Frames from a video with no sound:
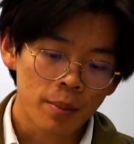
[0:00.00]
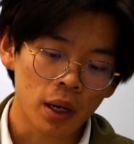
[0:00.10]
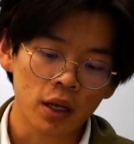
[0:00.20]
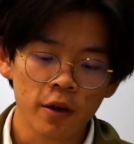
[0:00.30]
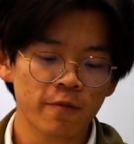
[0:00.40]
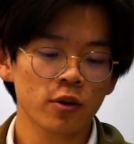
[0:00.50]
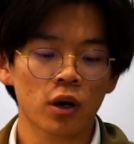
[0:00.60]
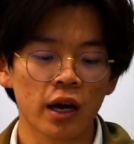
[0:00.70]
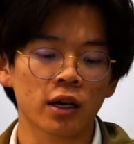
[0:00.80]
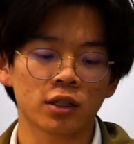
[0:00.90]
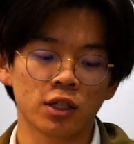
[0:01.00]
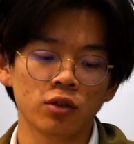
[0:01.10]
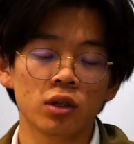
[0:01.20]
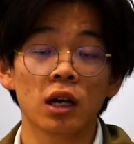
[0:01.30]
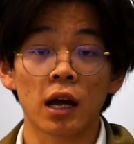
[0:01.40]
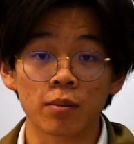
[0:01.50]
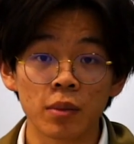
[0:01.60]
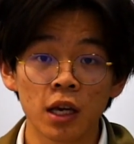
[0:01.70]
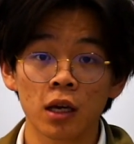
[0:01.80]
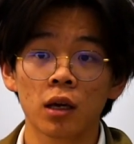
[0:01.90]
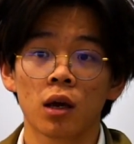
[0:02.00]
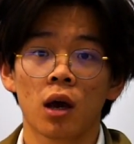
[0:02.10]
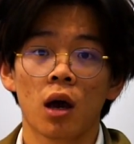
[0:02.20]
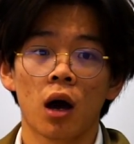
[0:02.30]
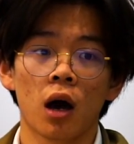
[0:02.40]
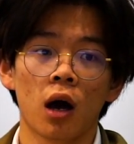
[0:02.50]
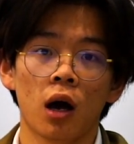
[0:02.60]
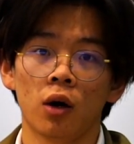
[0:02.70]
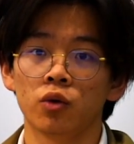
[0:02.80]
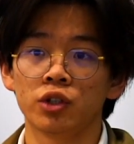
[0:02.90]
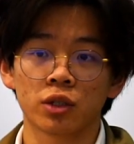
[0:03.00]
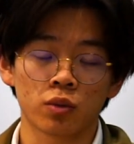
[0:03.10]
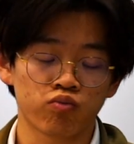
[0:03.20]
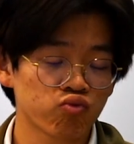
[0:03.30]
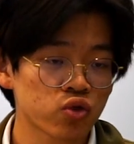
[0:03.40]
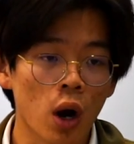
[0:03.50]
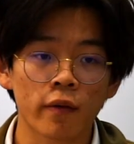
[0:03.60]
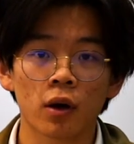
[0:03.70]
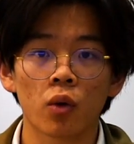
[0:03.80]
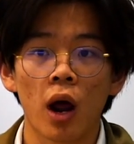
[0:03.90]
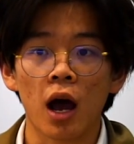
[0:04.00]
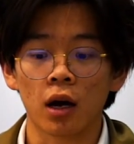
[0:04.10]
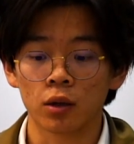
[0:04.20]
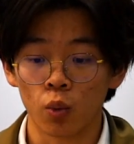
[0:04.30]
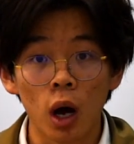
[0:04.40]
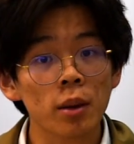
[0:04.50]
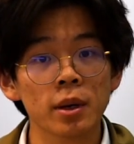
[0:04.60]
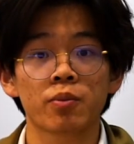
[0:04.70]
But if you're like a student like me, who just travel around, want to be